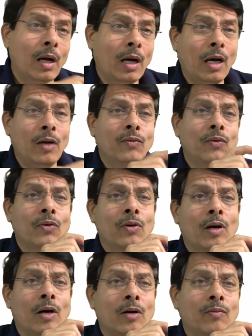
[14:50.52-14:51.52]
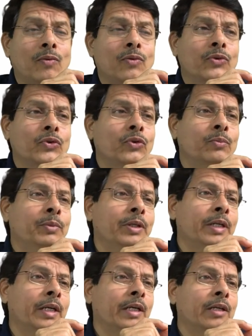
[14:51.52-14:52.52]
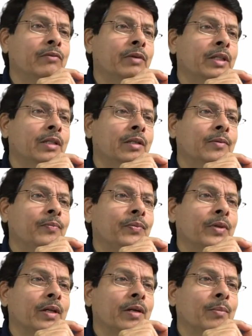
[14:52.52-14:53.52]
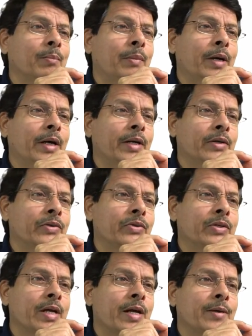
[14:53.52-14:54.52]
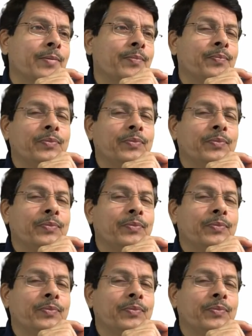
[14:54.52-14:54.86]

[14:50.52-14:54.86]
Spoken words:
I4 R4 should be taken with minus sign.